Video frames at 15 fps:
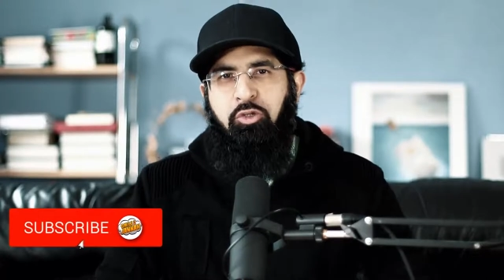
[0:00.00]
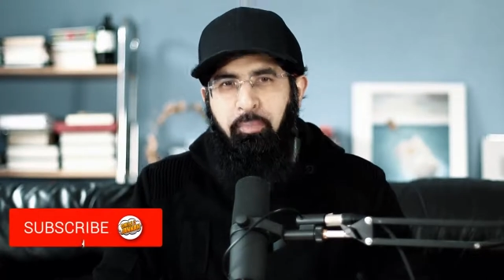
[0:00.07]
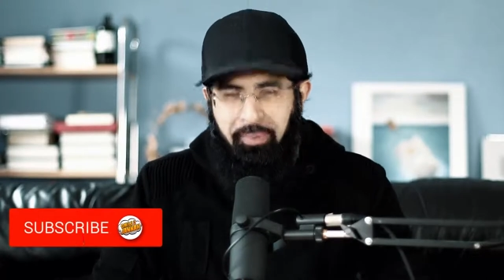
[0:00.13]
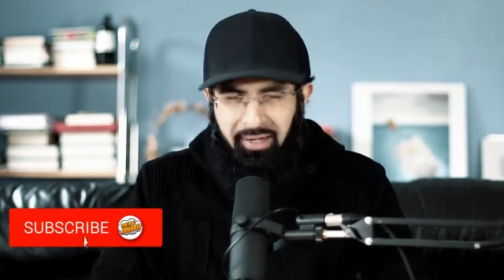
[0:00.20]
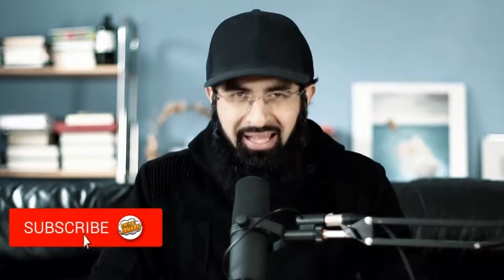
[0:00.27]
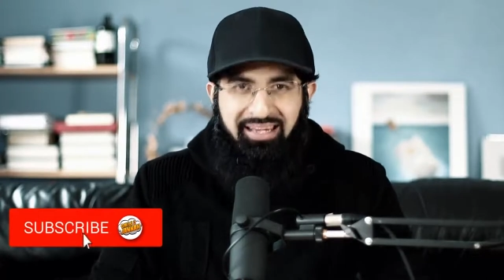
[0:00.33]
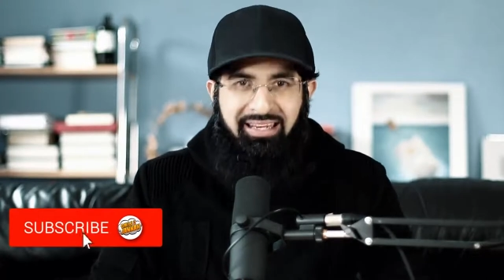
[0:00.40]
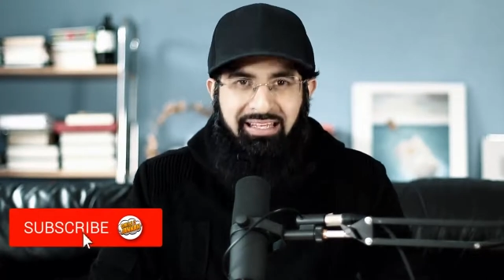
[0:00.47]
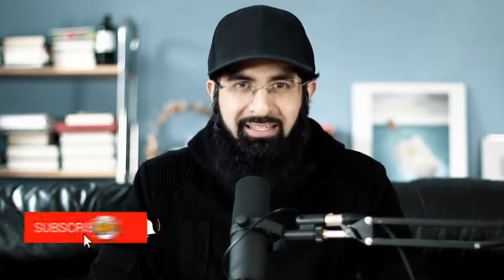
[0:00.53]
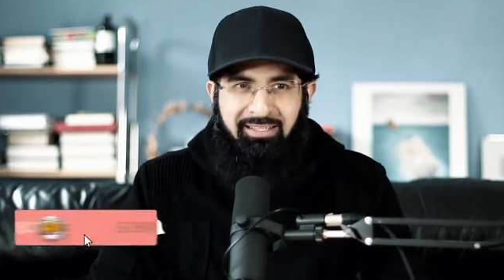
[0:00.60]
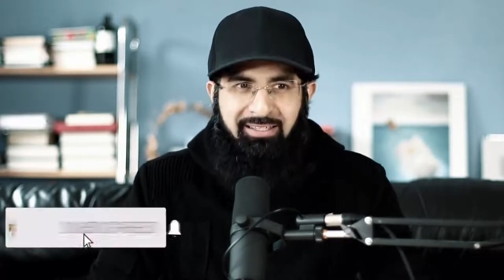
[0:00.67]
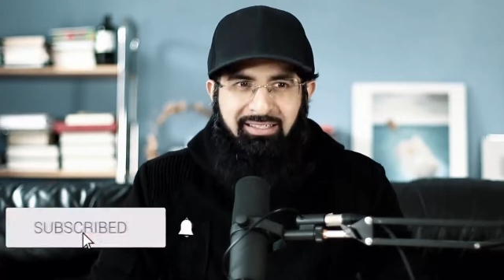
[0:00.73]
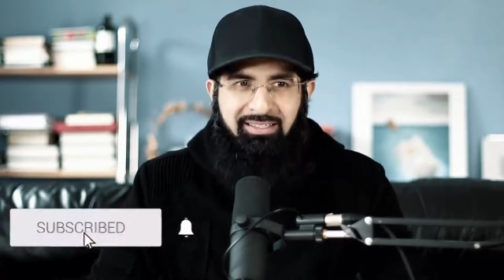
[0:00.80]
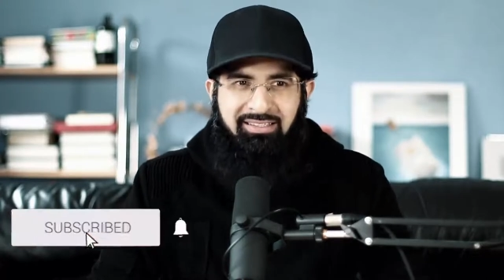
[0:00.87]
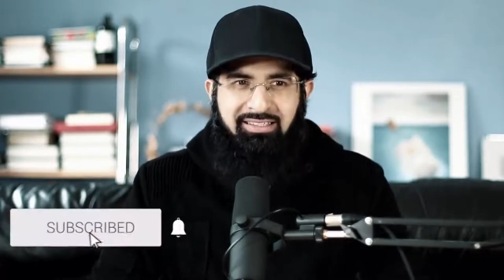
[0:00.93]
on the planet
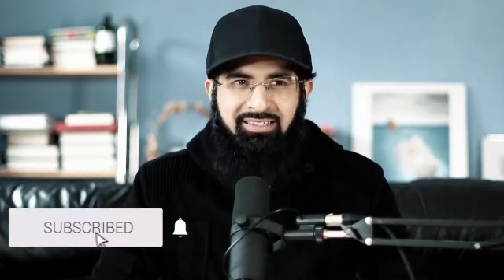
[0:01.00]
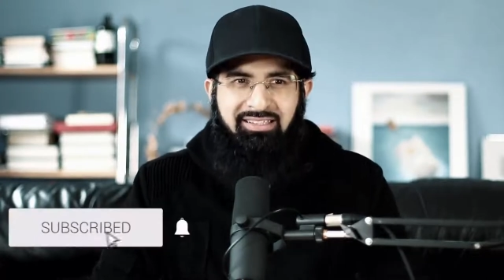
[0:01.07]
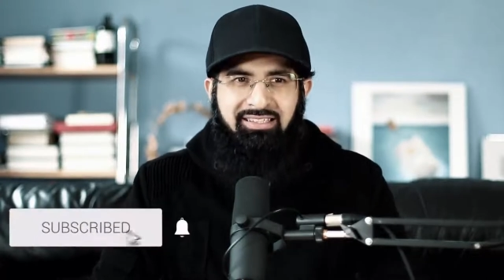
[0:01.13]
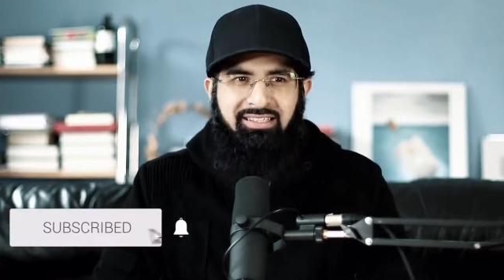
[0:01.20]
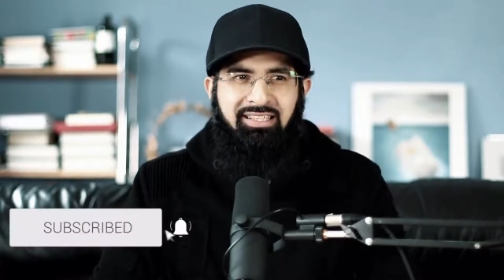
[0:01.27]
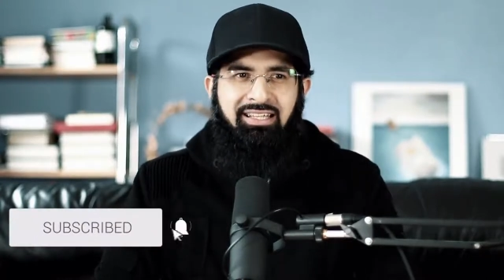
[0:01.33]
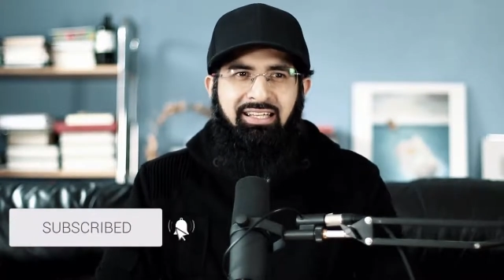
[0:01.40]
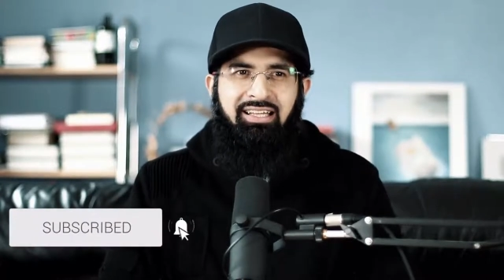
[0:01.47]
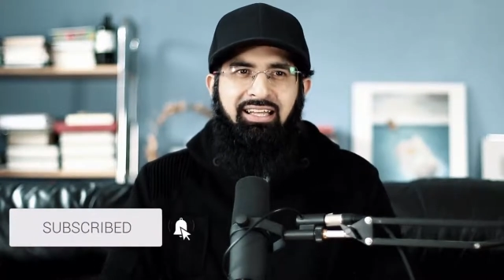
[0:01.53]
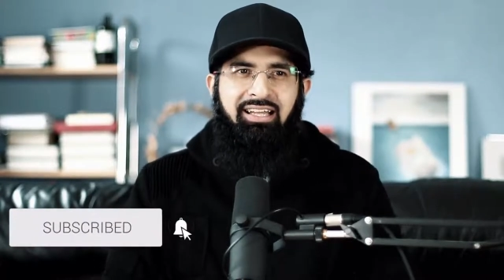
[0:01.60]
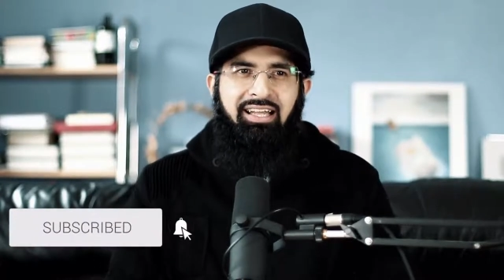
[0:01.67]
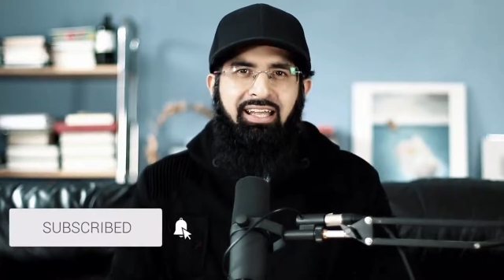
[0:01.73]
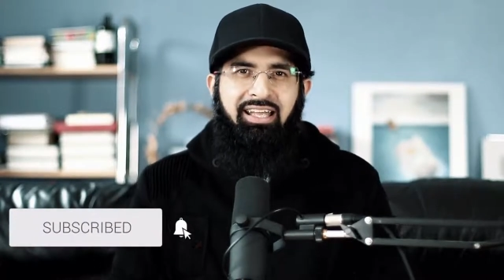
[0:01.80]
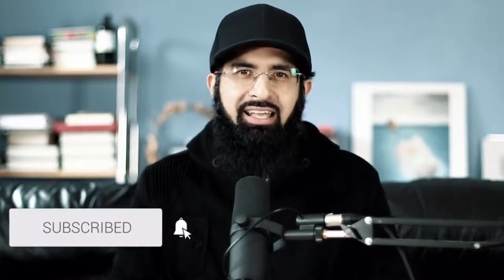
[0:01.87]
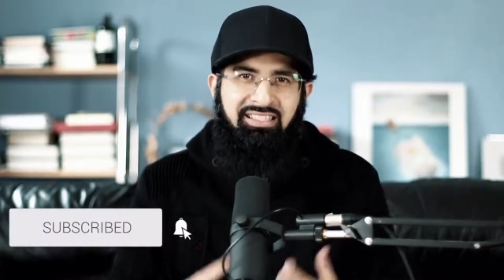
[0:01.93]

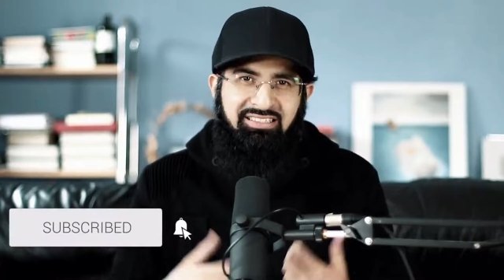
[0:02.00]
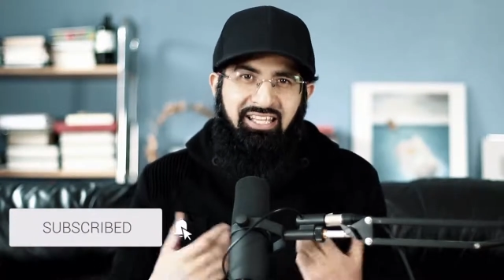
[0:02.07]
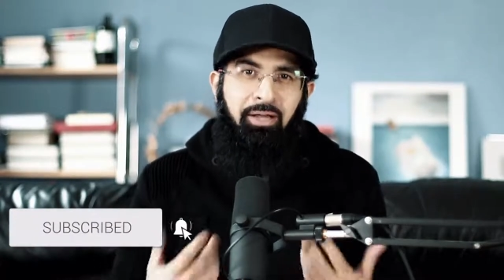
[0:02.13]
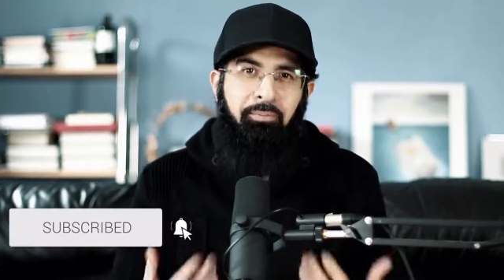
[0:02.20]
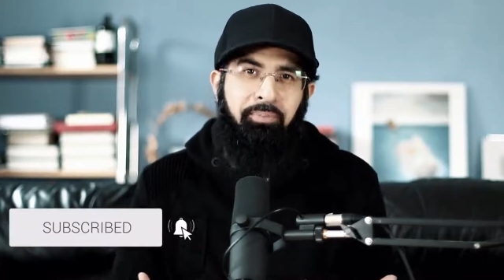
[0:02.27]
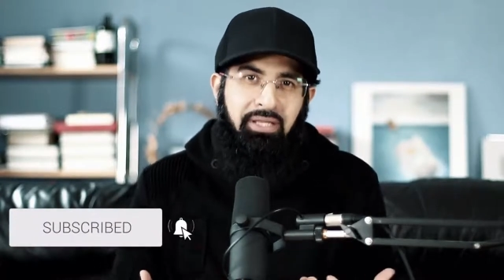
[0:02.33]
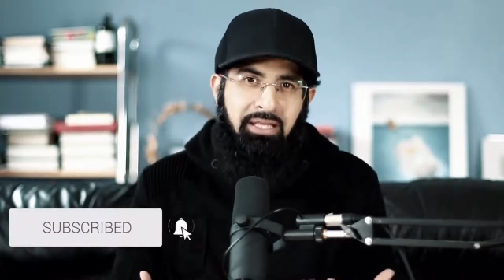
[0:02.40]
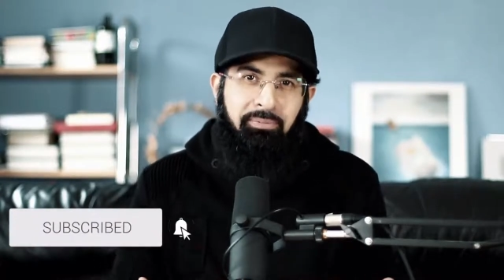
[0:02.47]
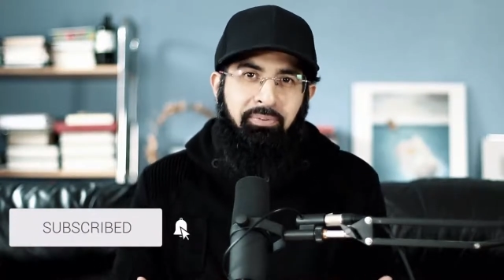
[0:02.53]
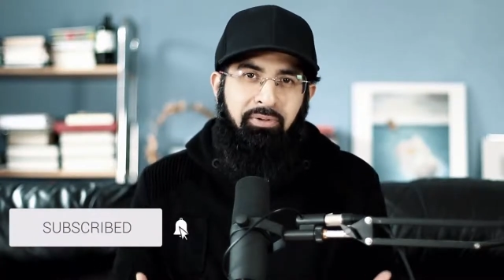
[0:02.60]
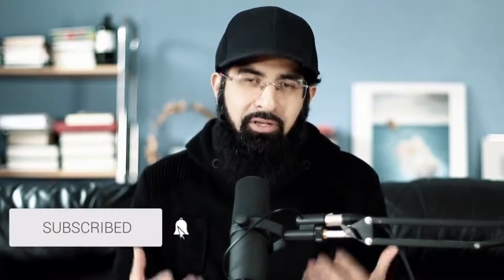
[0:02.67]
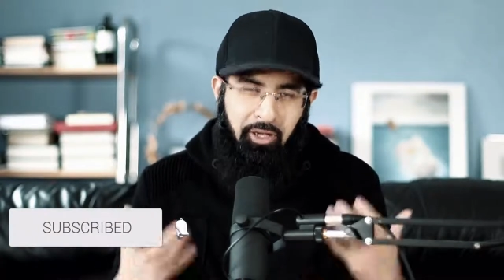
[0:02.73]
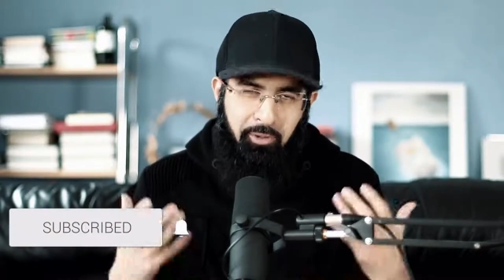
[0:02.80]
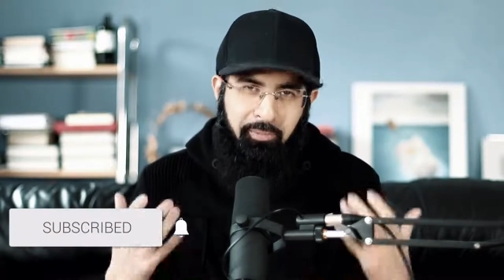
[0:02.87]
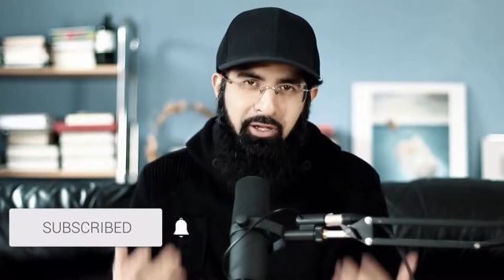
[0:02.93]
is Khabib
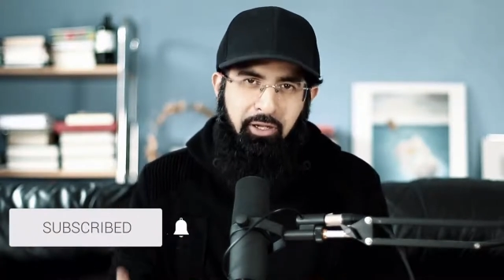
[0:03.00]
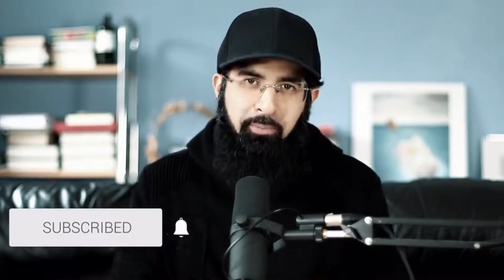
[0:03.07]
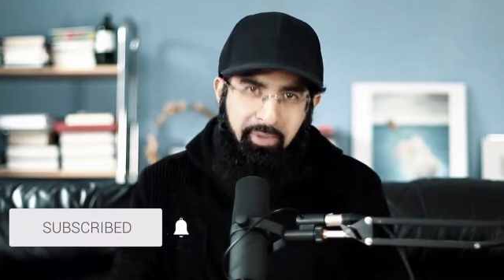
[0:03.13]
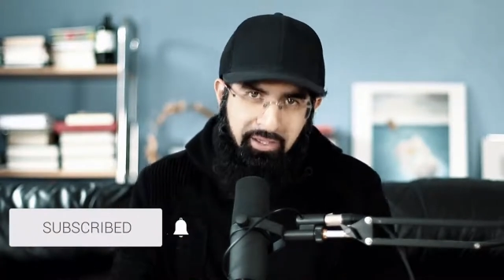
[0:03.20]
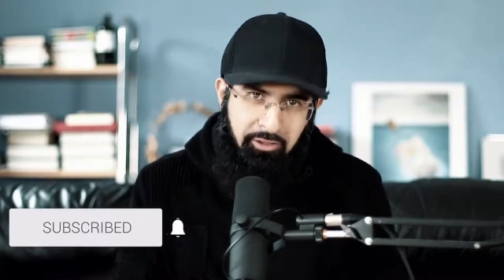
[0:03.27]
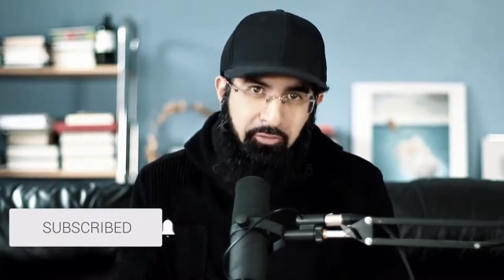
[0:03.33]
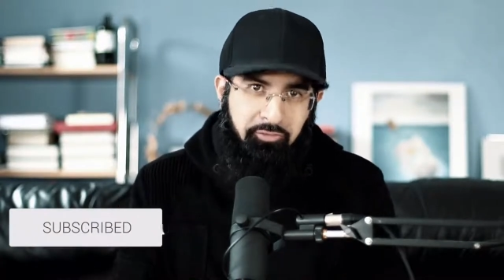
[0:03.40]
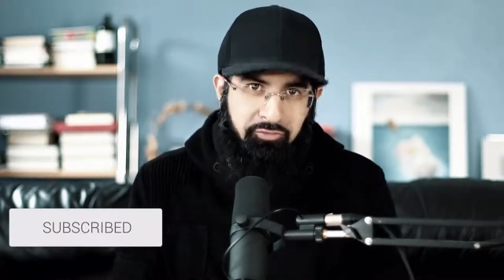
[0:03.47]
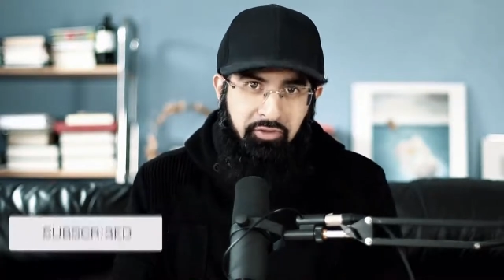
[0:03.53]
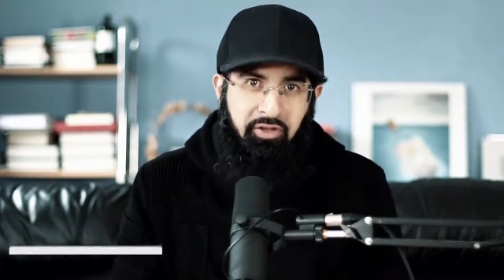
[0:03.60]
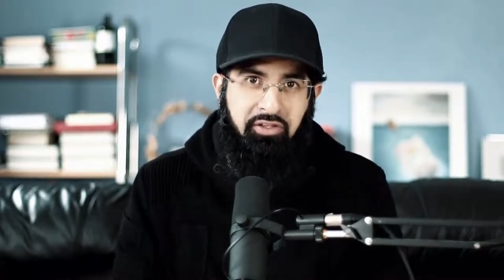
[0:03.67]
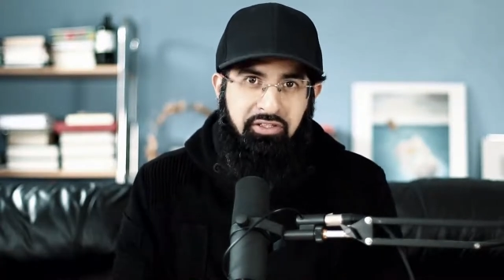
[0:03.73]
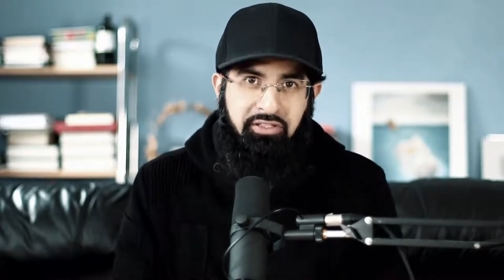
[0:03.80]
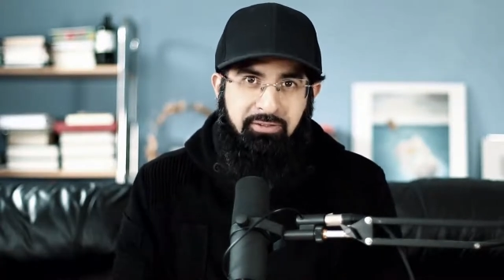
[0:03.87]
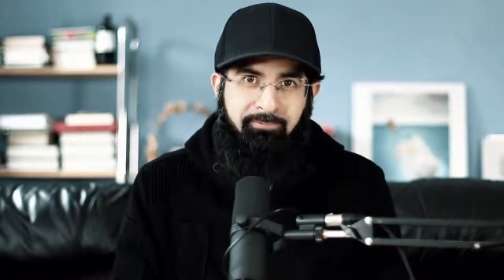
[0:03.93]
Nurmagomedov's
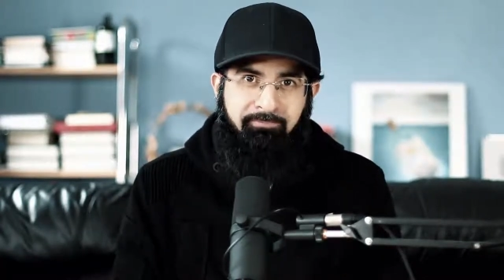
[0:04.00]
father,